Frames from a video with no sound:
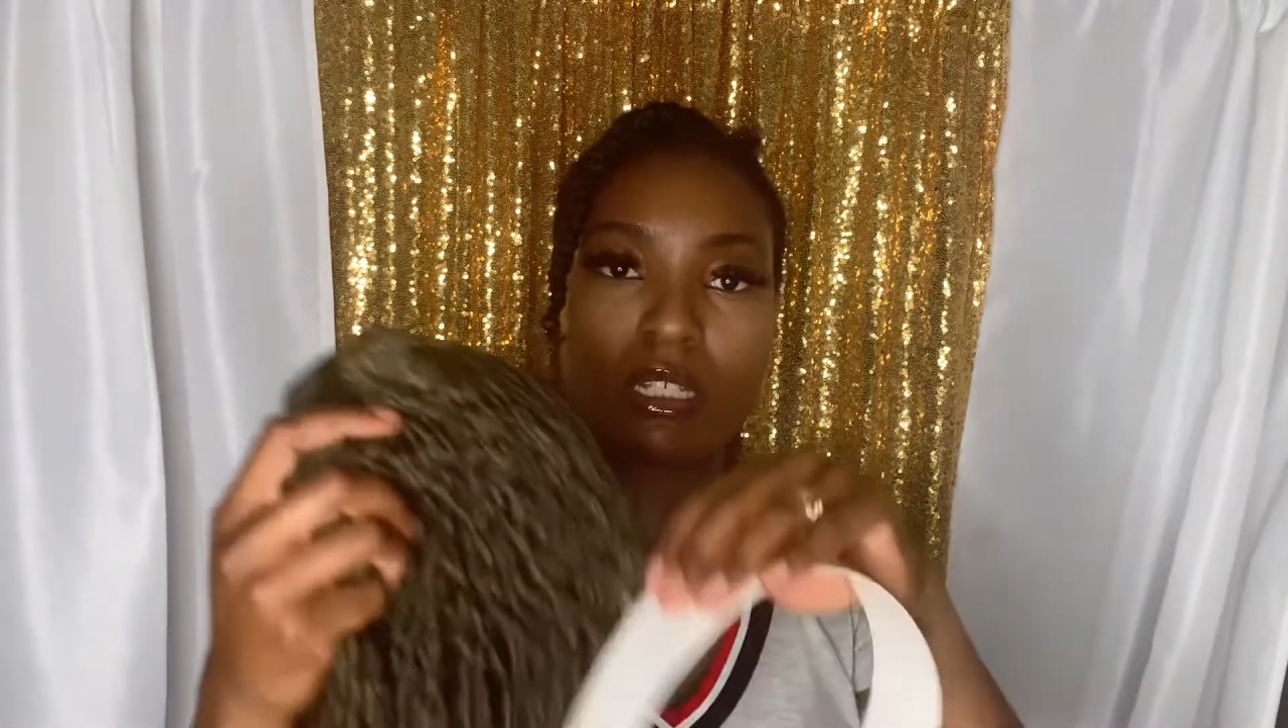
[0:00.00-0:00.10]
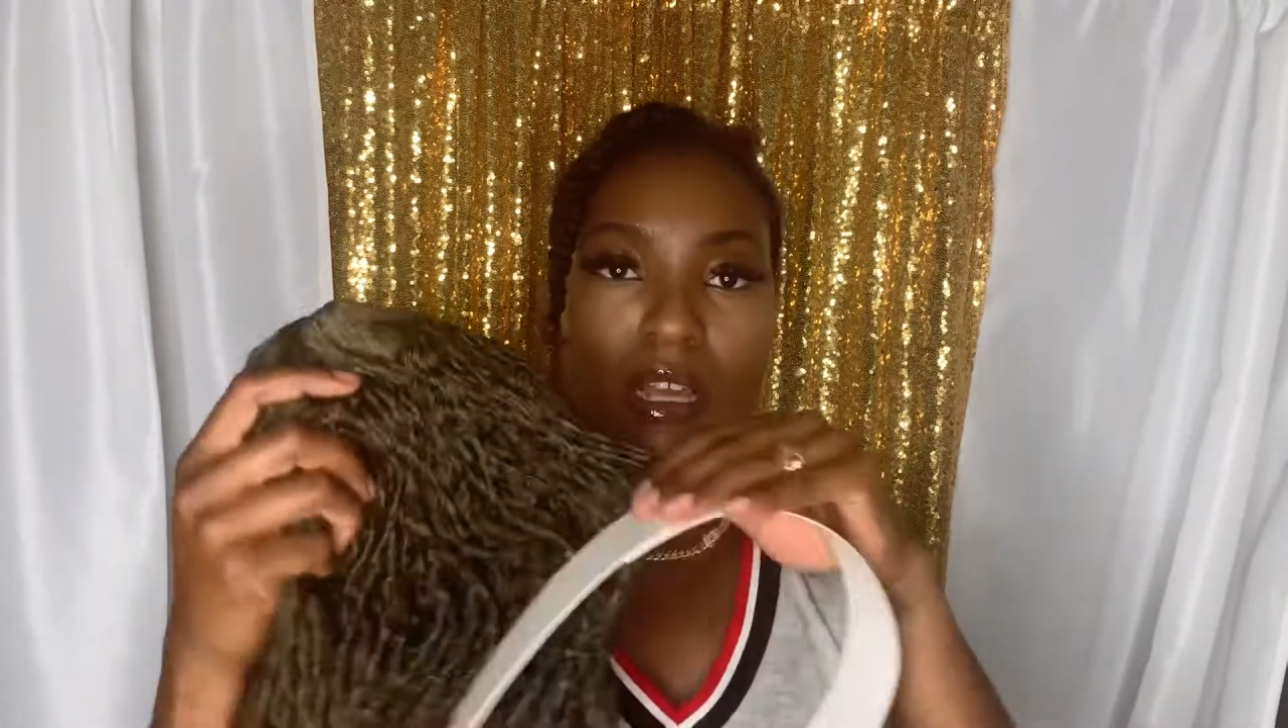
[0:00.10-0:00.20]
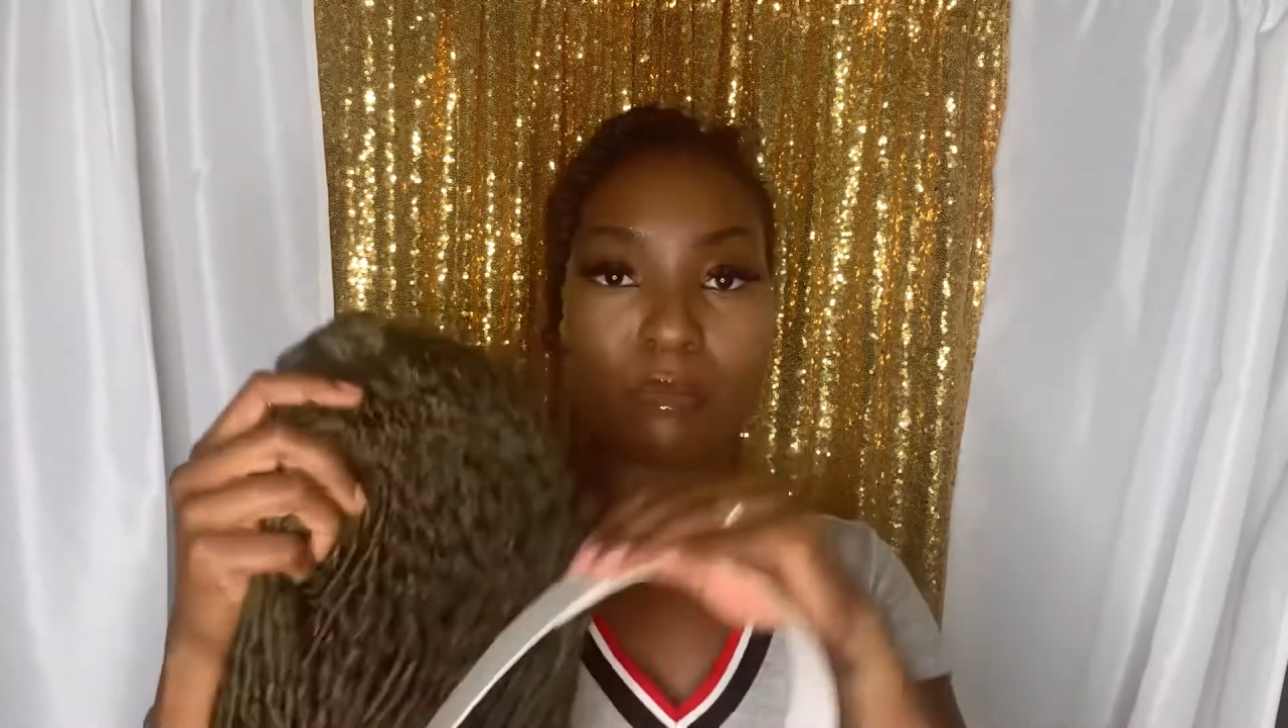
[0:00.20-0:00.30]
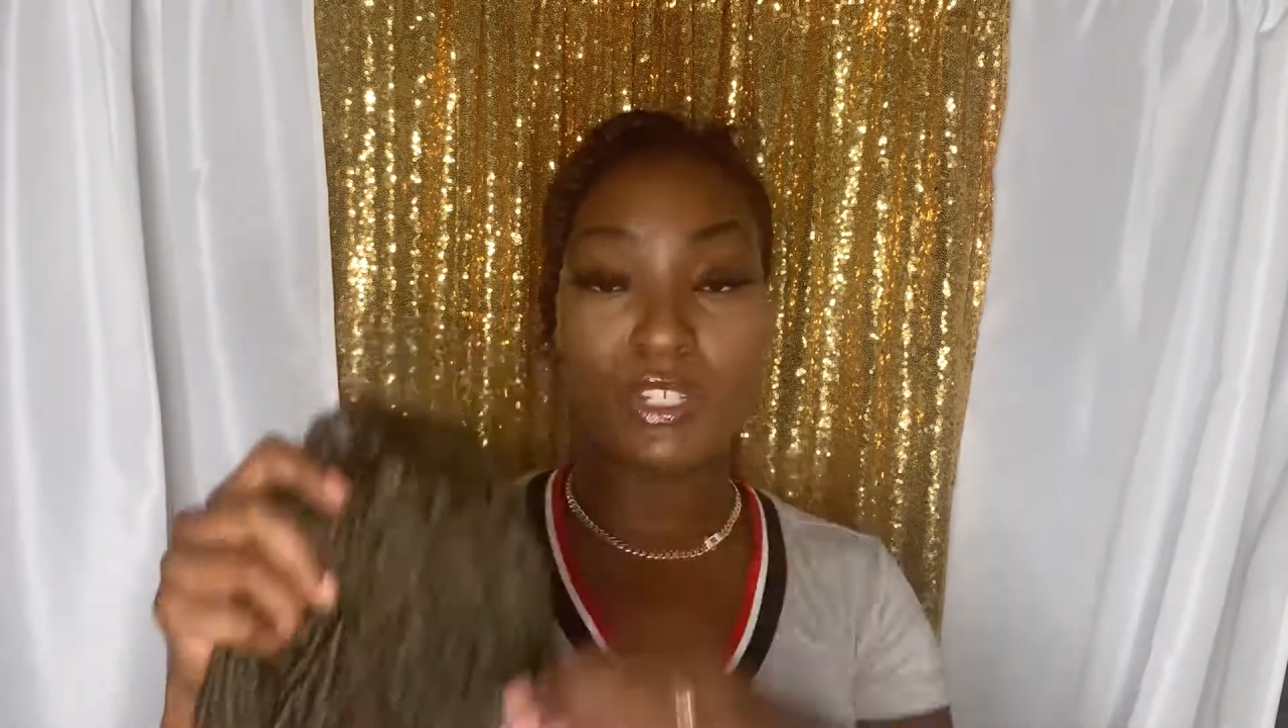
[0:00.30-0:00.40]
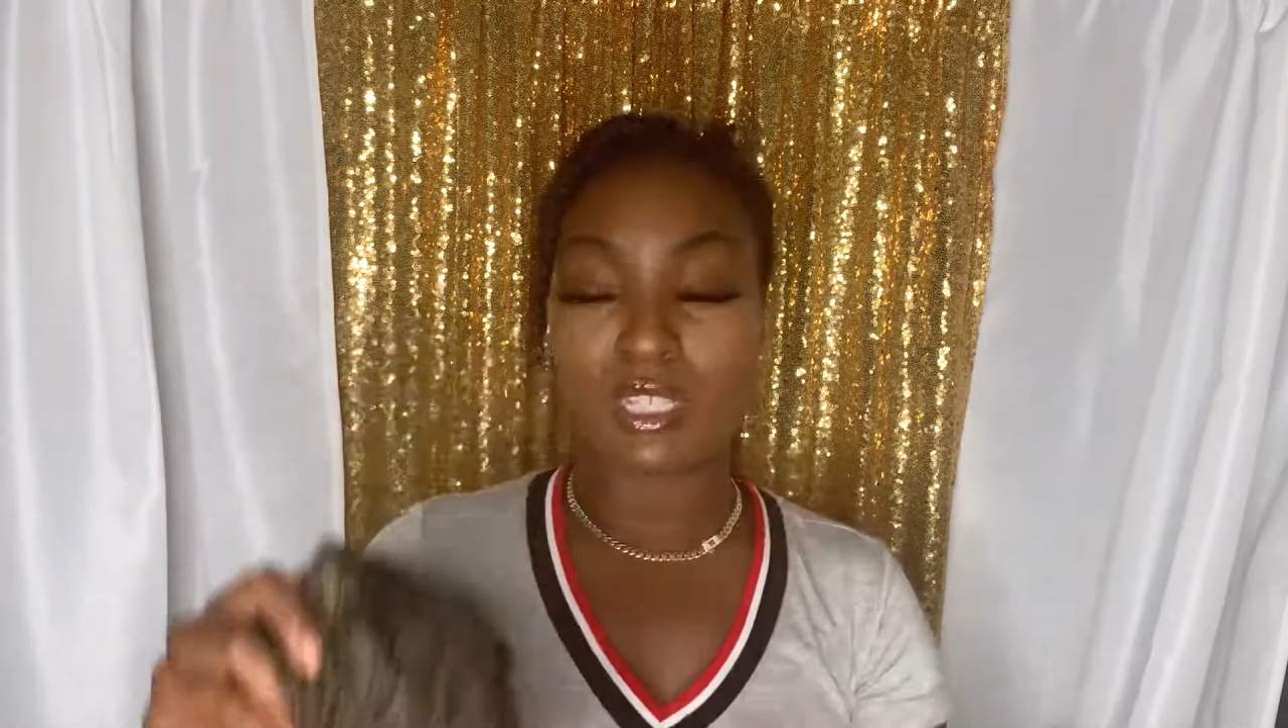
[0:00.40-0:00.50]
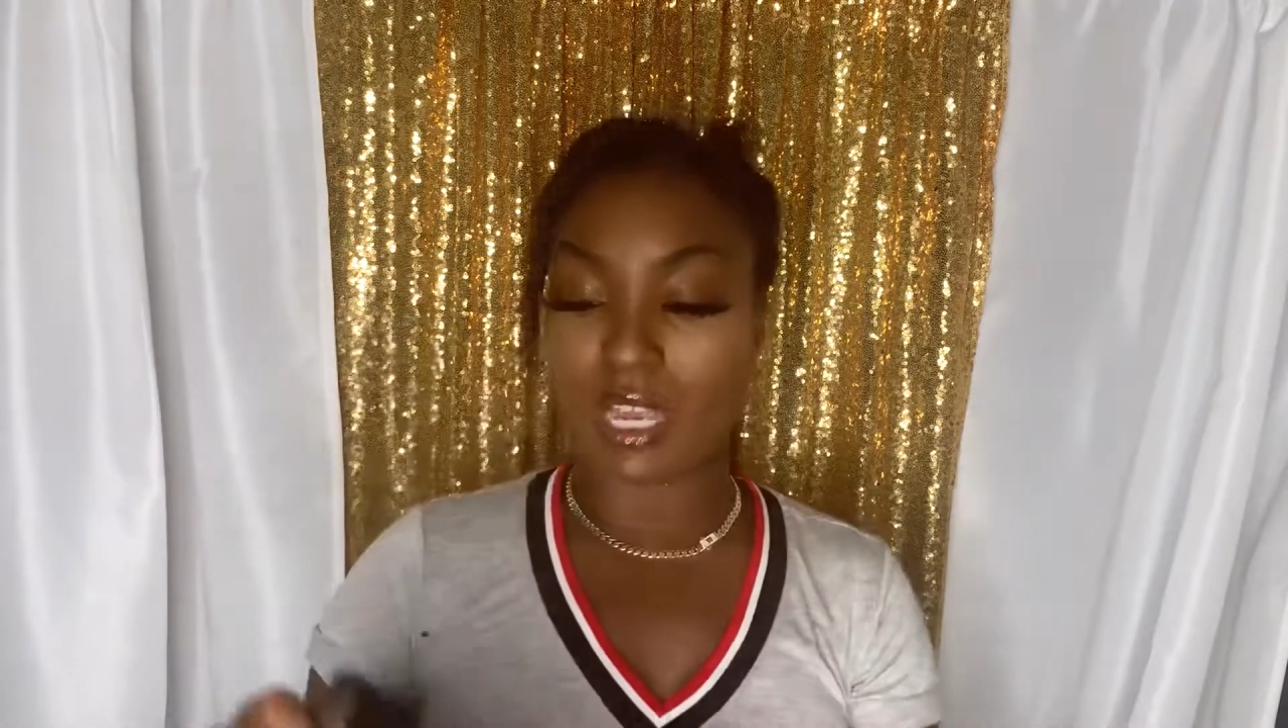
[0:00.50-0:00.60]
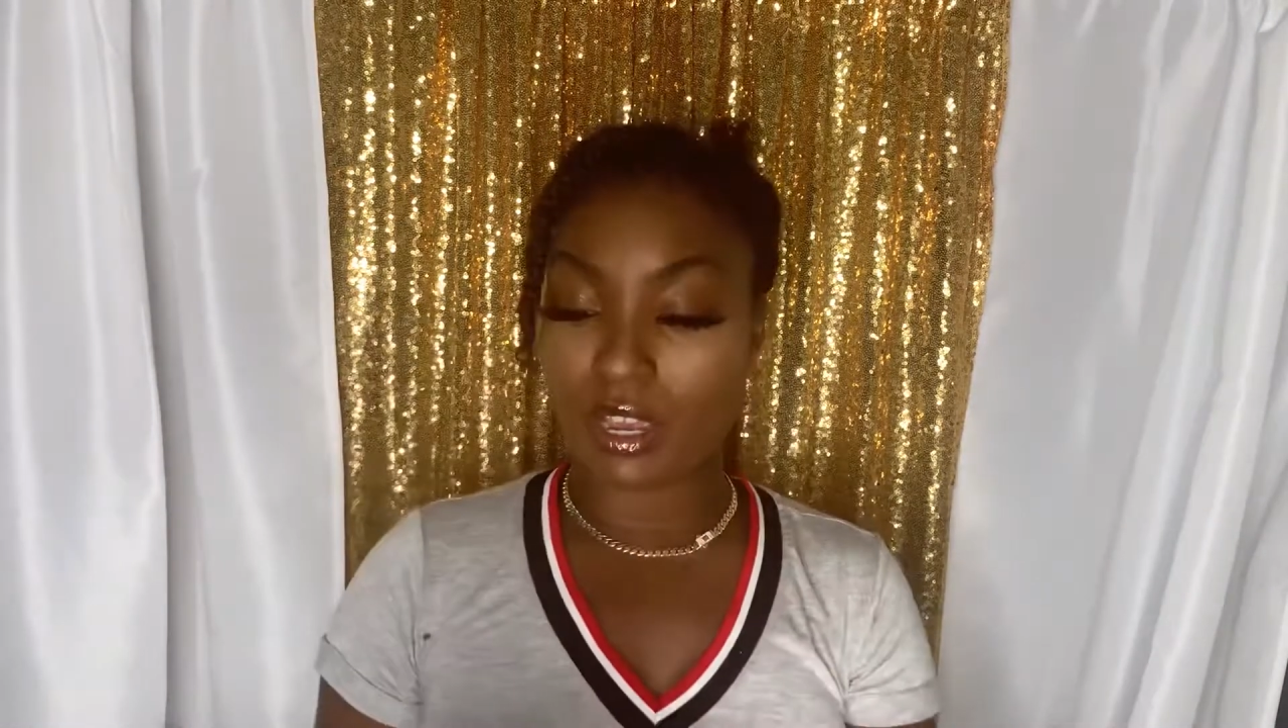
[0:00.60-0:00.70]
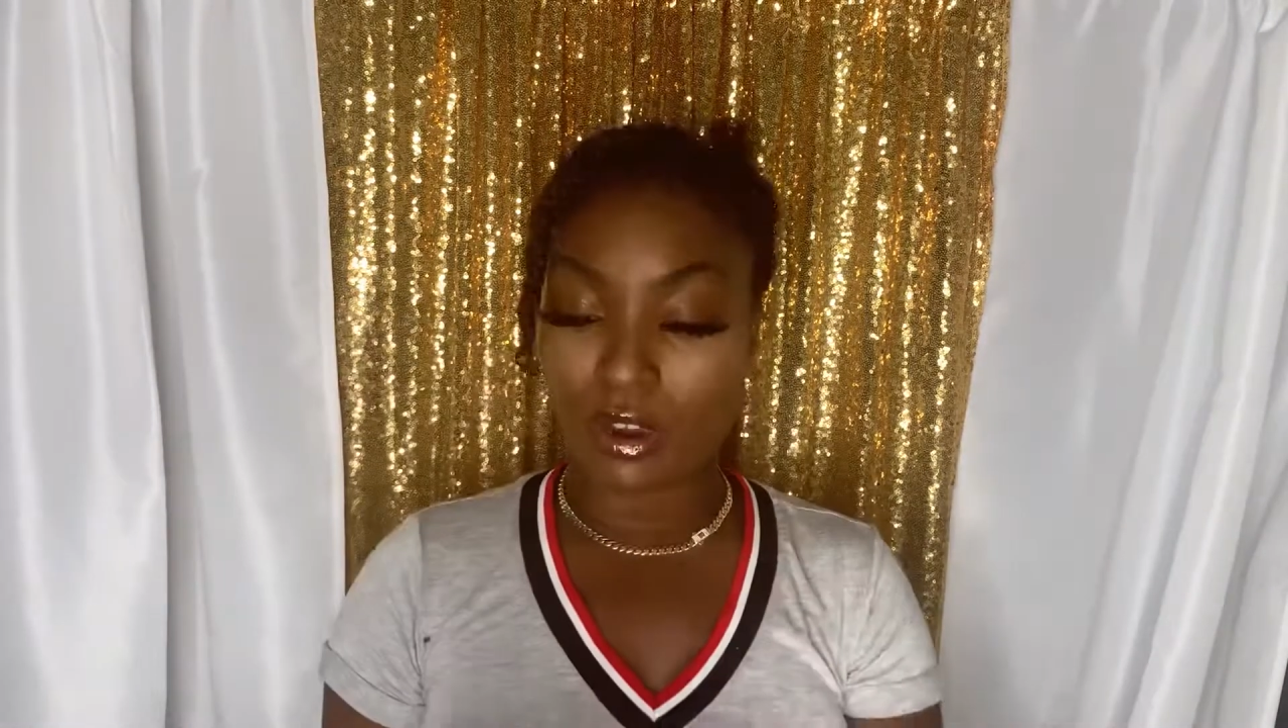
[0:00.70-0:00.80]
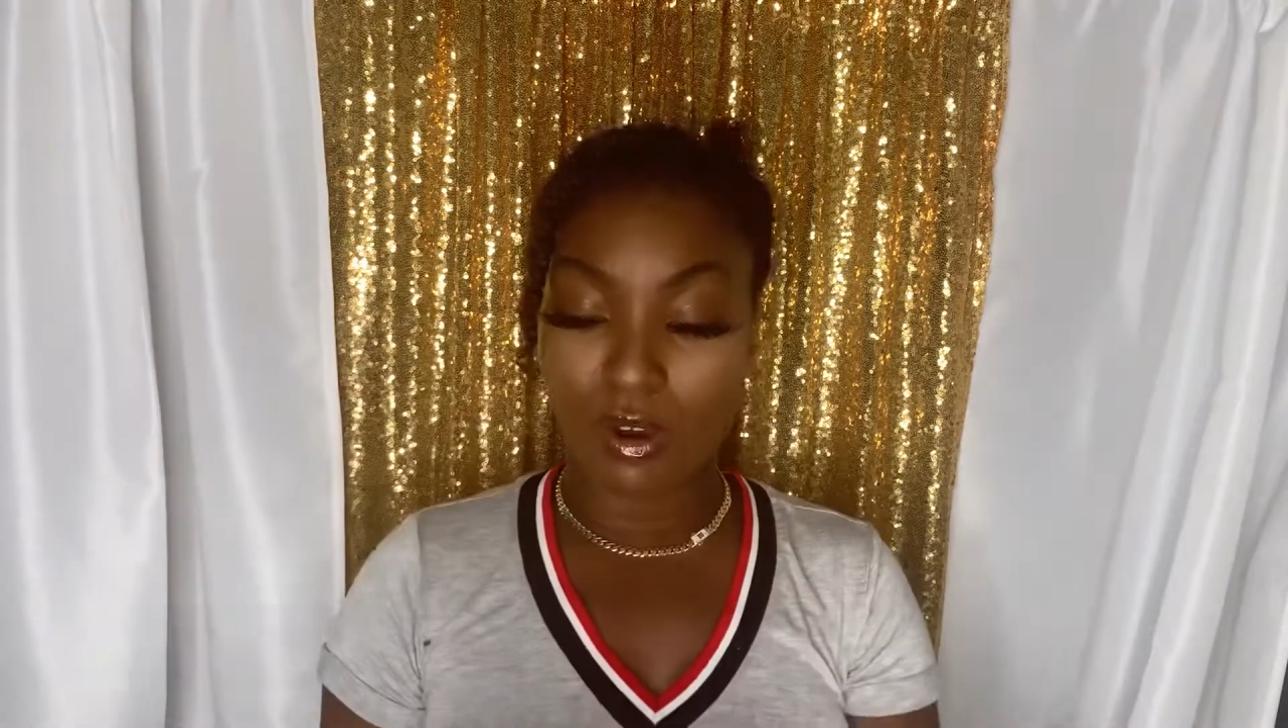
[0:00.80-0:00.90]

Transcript: I'm just taking her